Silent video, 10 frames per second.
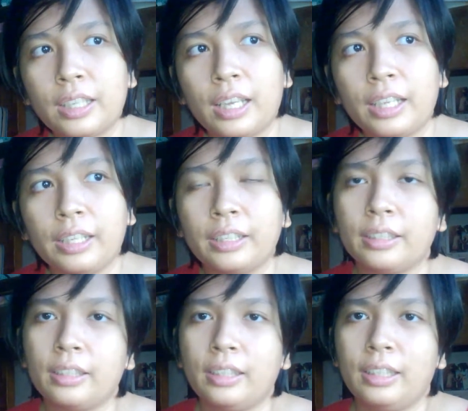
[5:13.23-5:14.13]

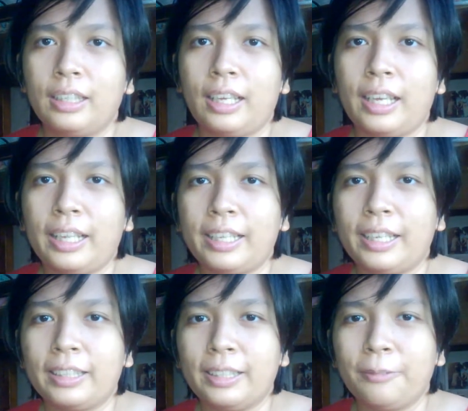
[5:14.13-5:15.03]
I
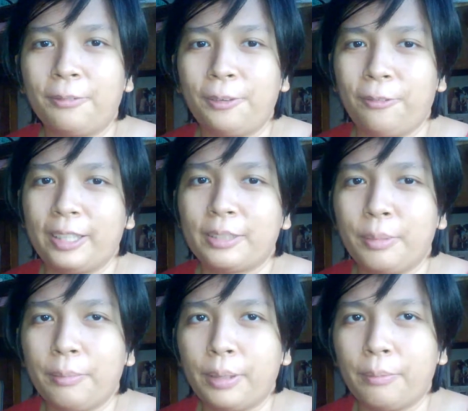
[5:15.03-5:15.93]
got influenced
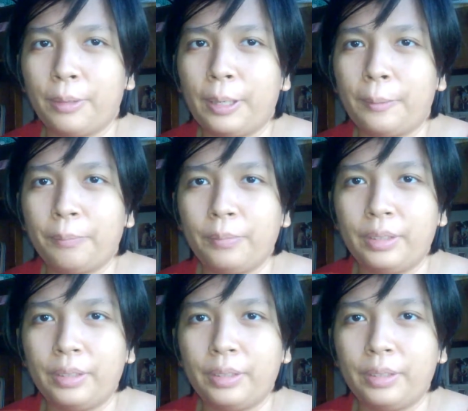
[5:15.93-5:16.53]
by my mom